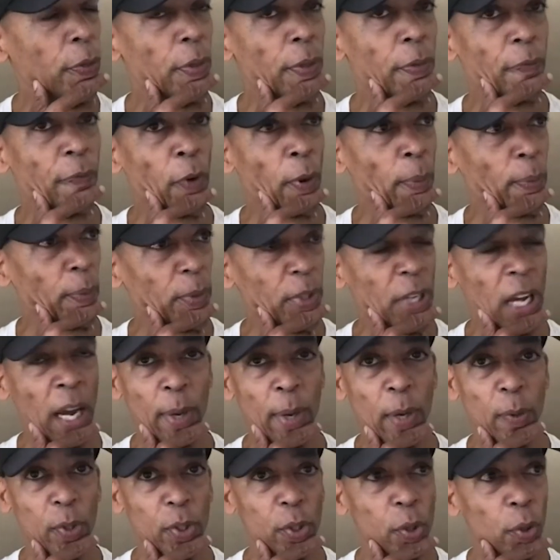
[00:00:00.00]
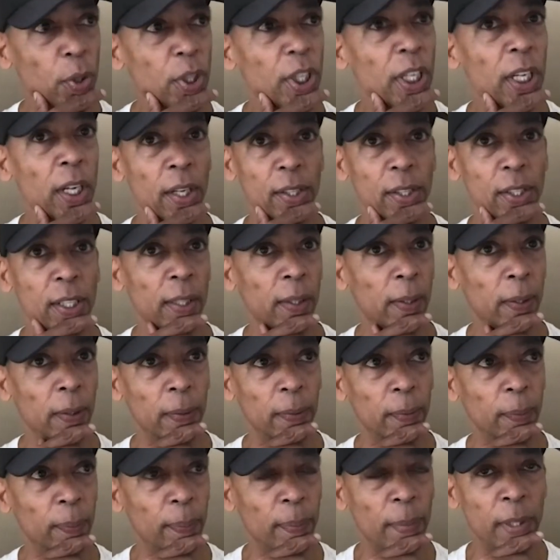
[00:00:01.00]
from the time I was thirteen
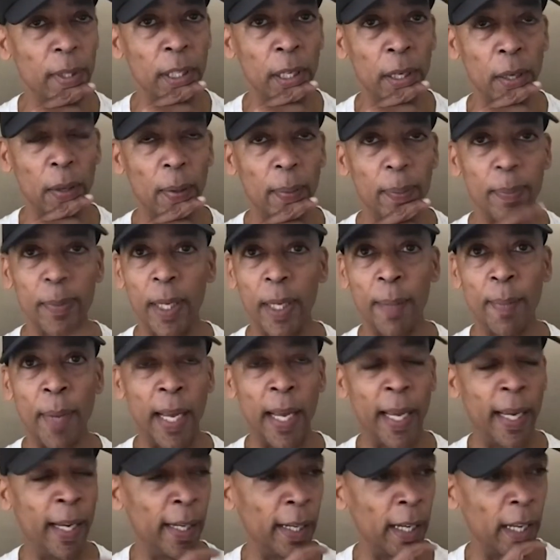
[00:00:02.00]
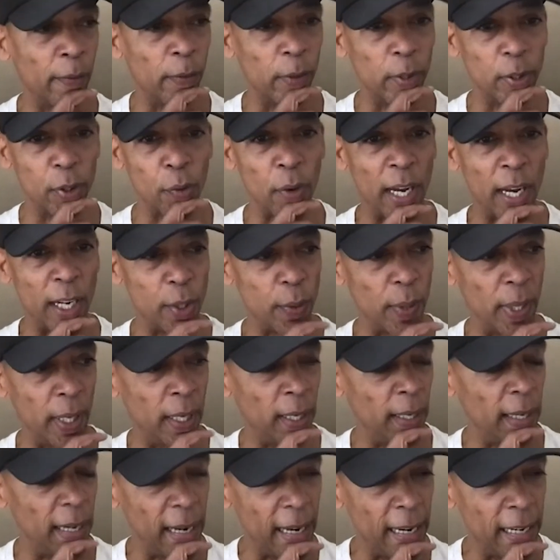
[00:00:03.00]
until, you know, did my A levels, graduated
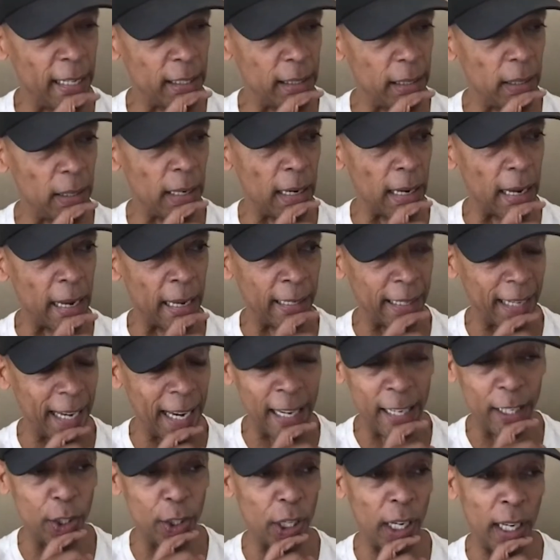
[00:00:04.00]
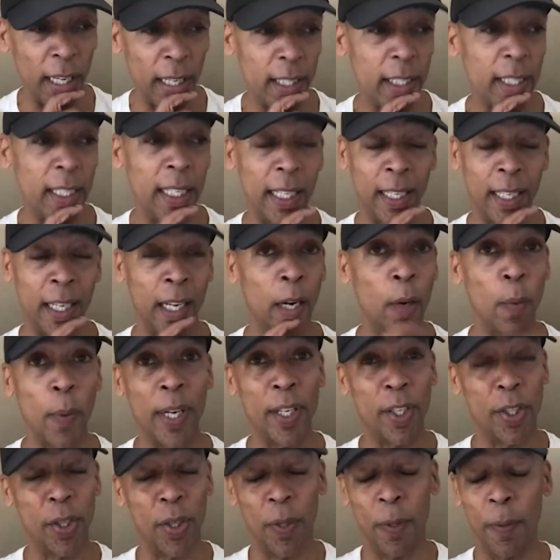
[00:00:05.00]
in eight, at age eighteen. Then I
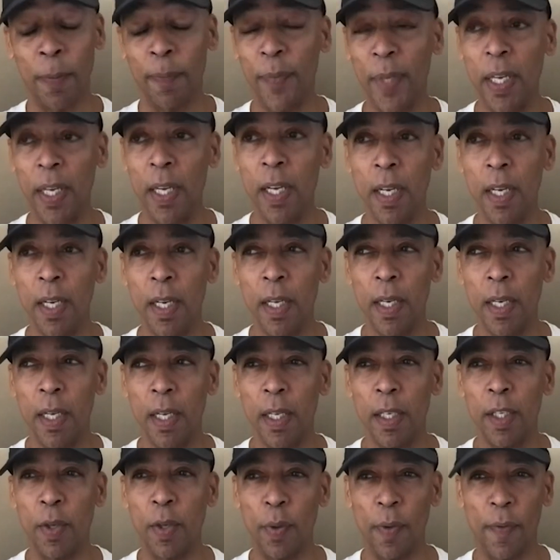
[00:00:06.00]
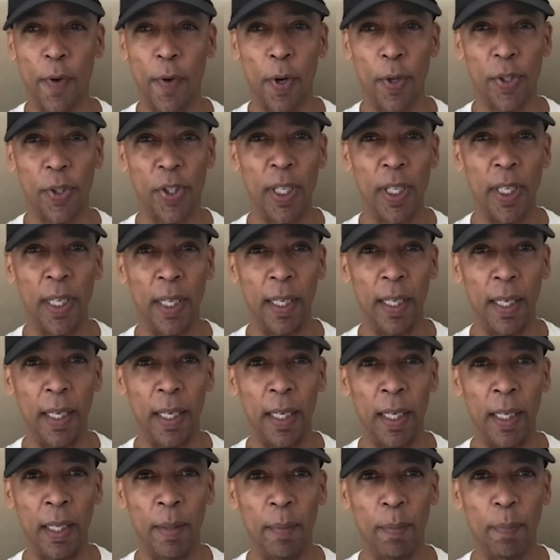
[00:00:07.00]
went to university
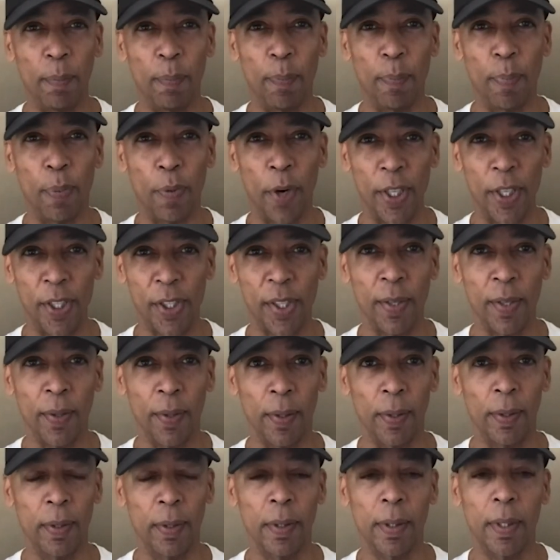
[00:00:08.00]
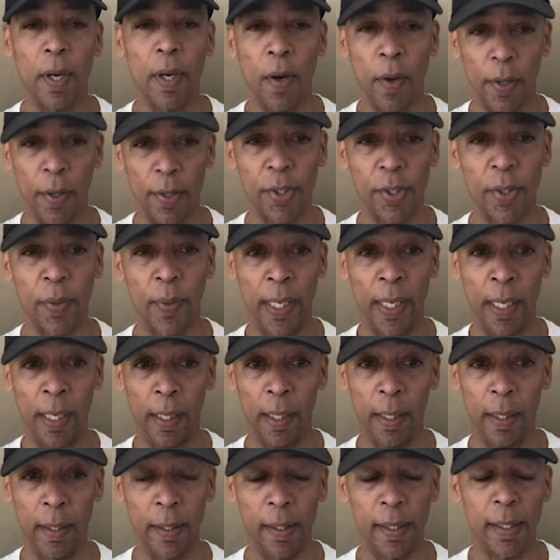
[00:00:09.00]
in Bristol, also in
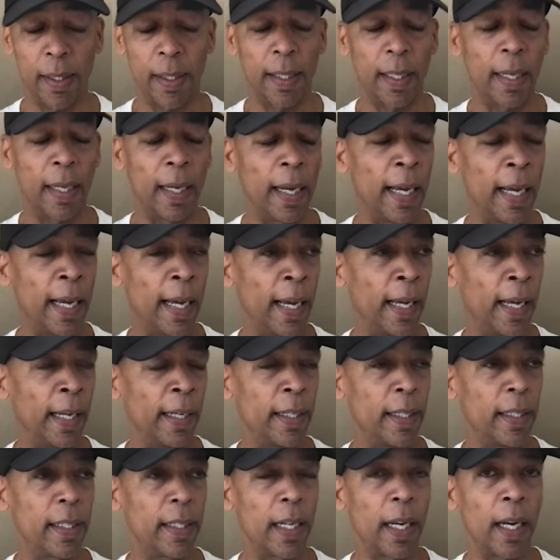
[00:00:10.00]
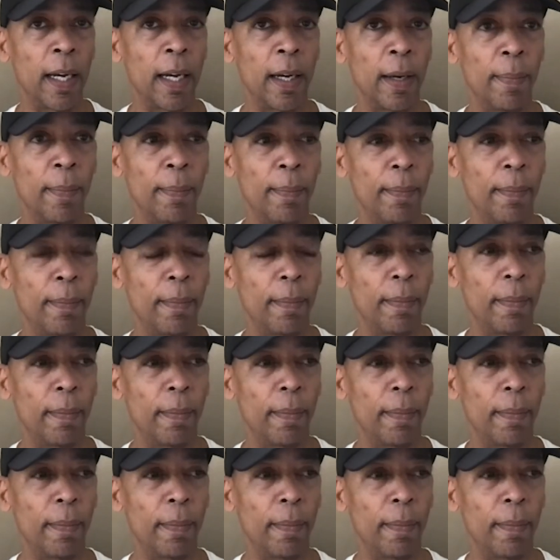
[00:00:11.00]
England. And um,